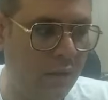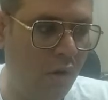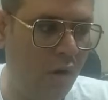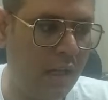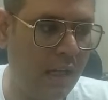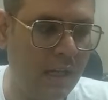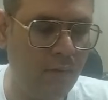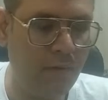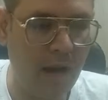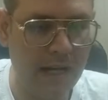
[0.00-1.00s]
Okay, if
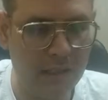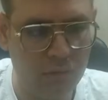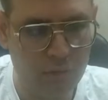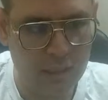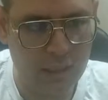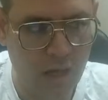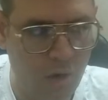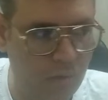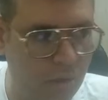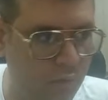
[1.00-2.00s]
white is winning, how will you win